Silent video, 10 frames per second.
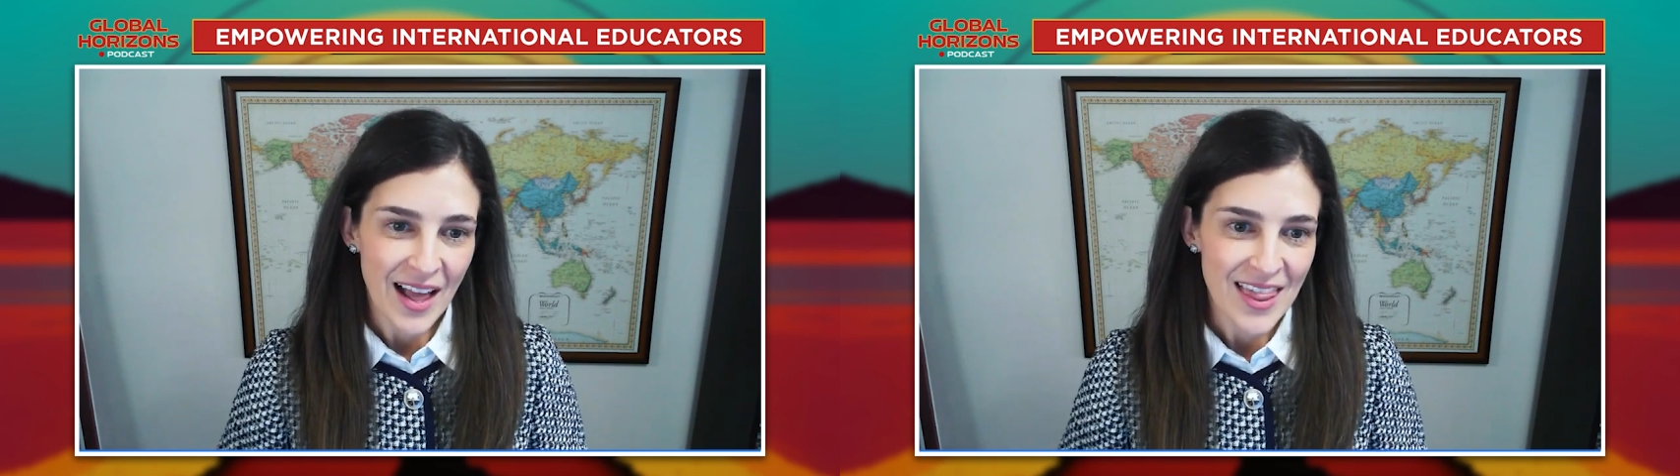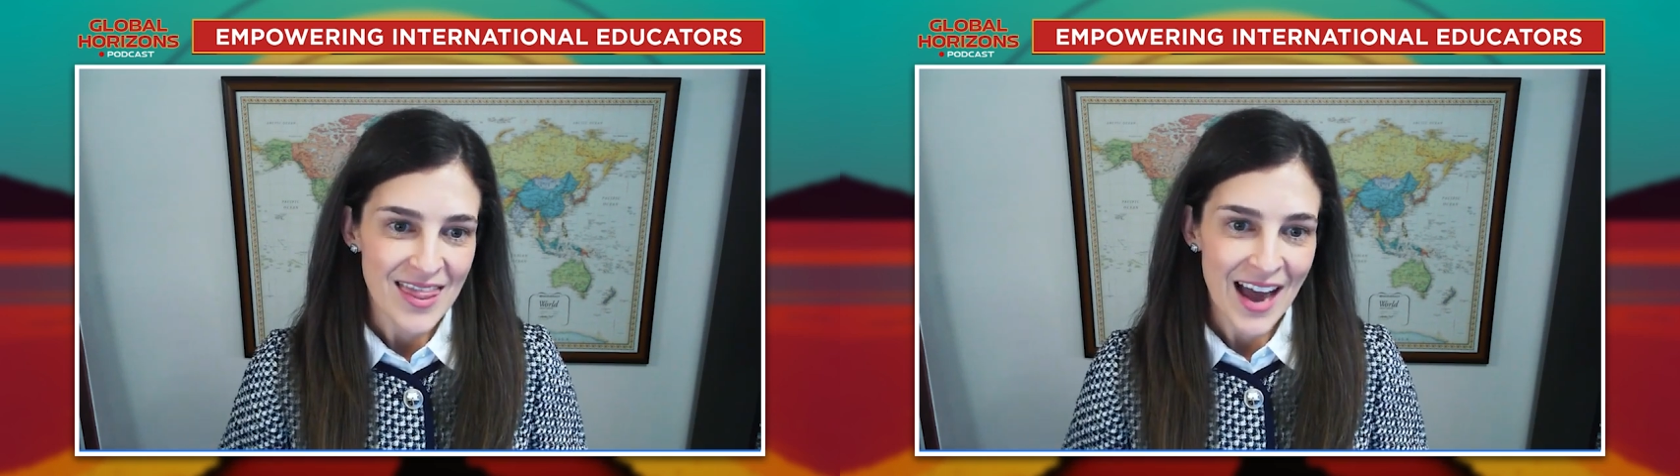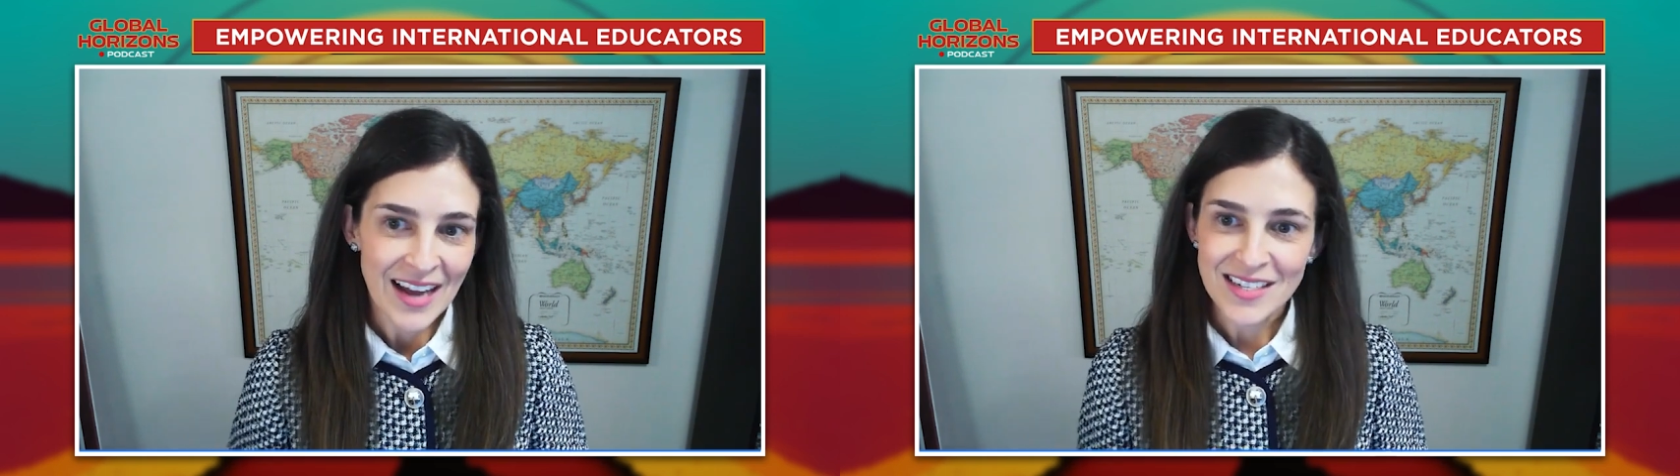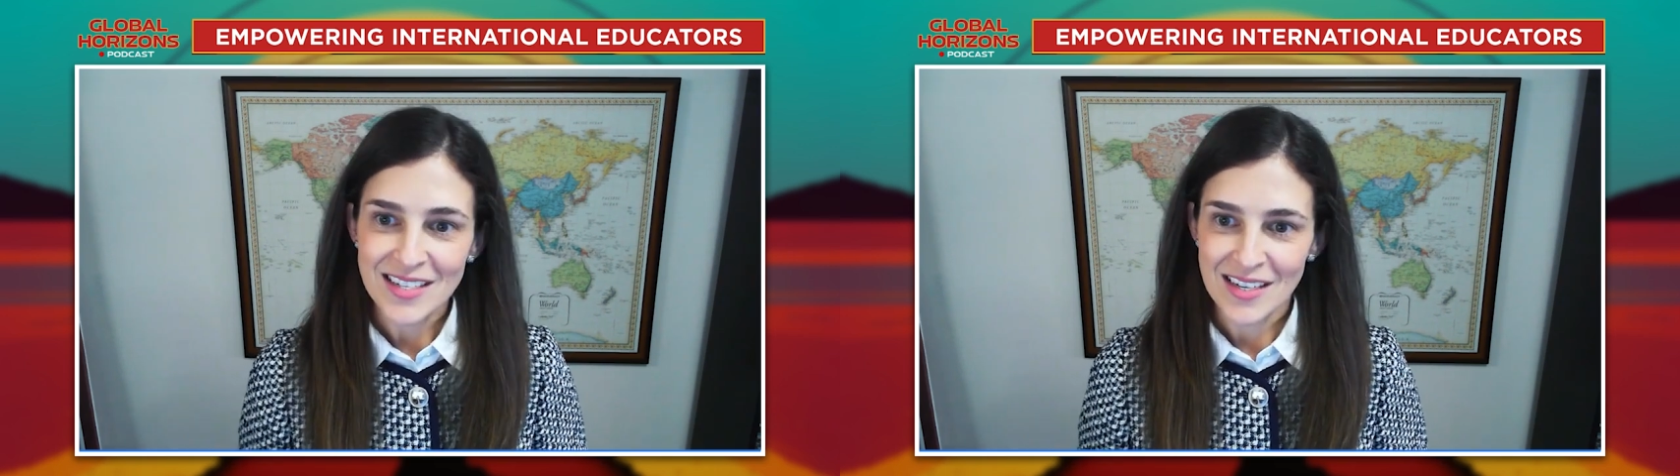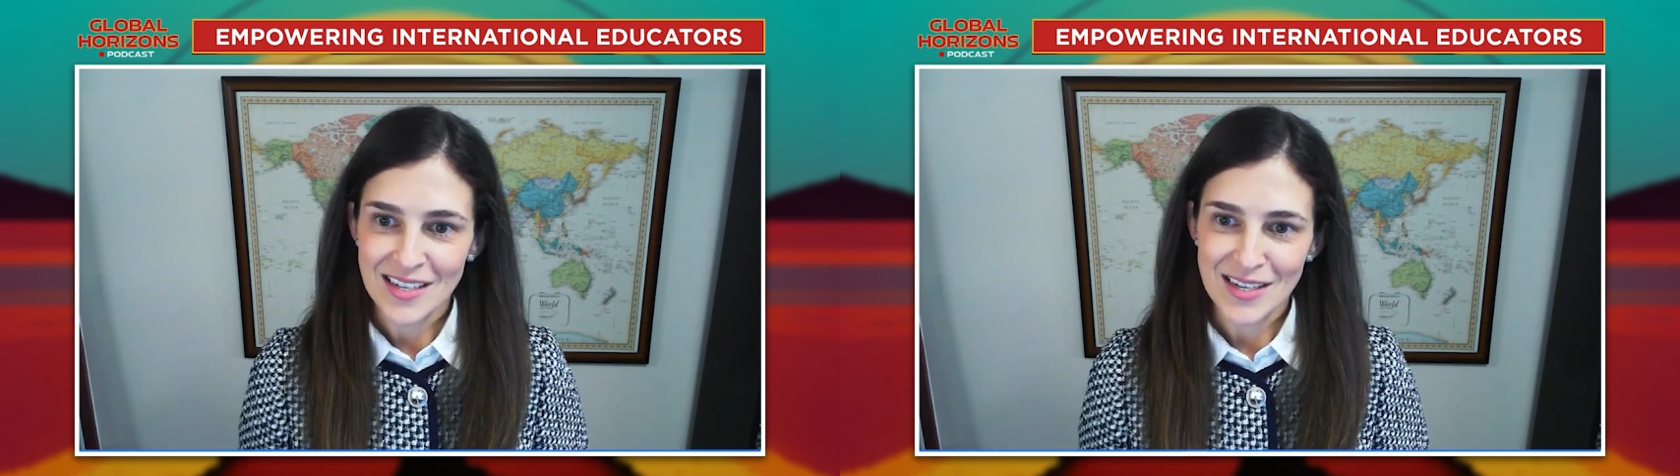And
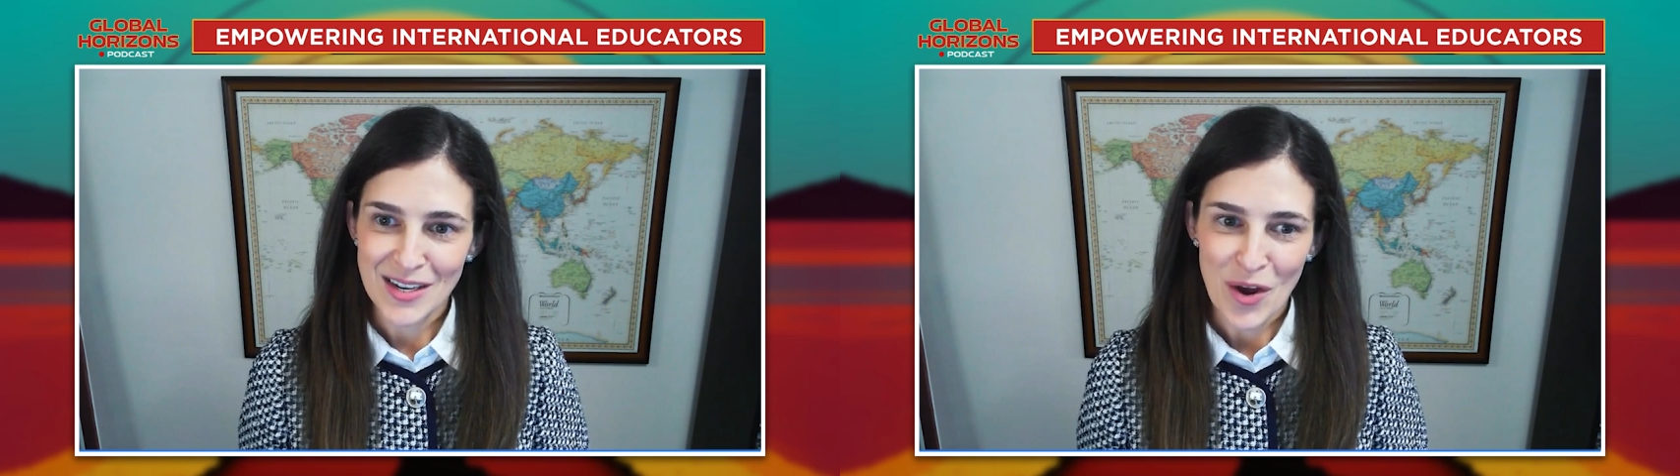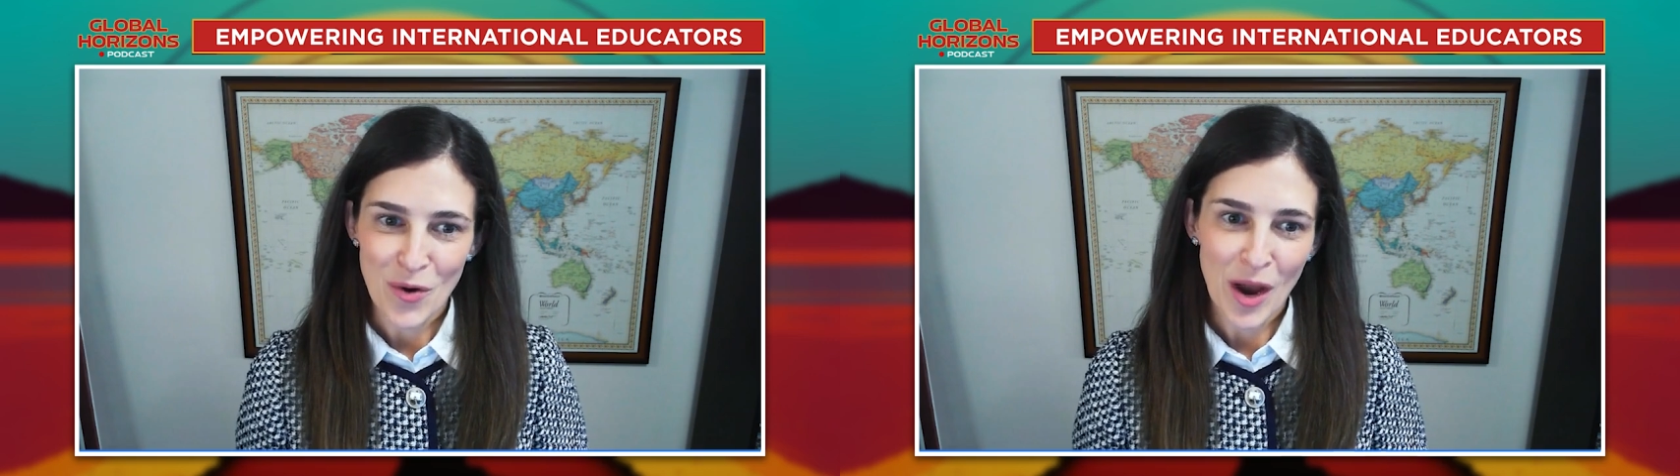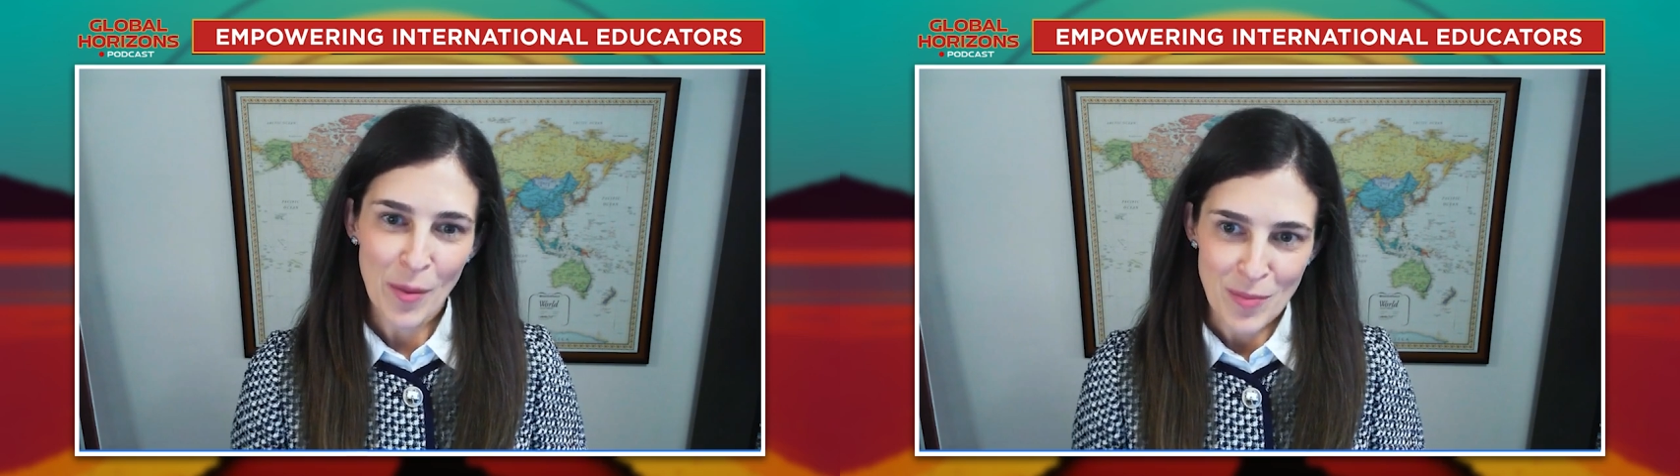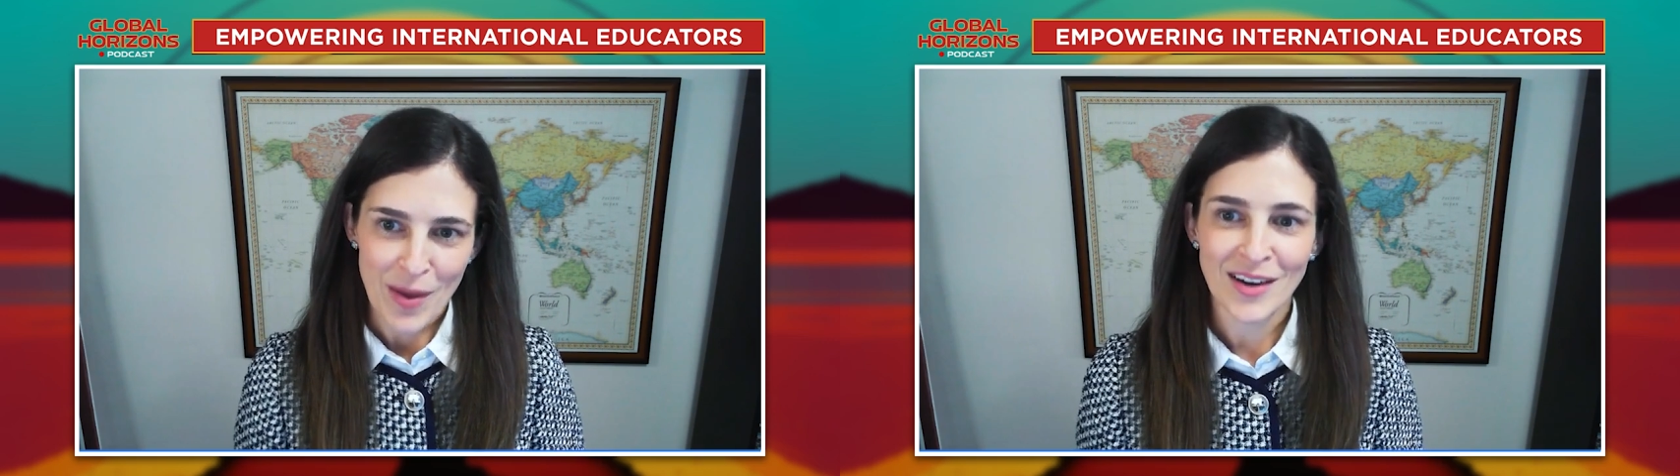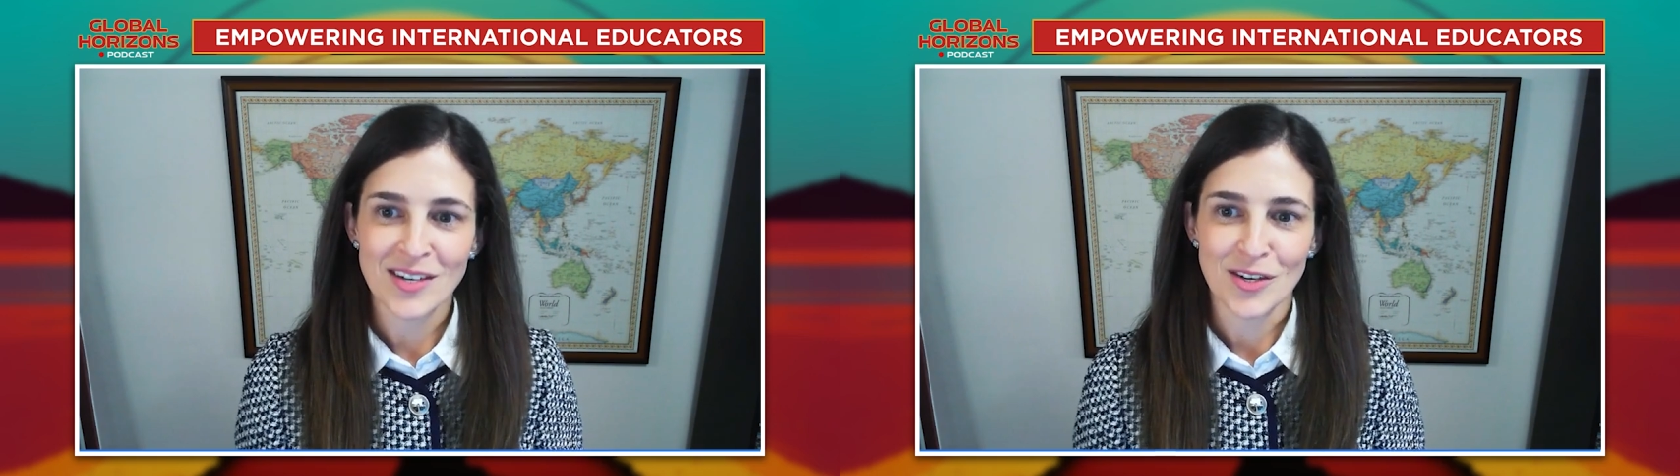that's, coming back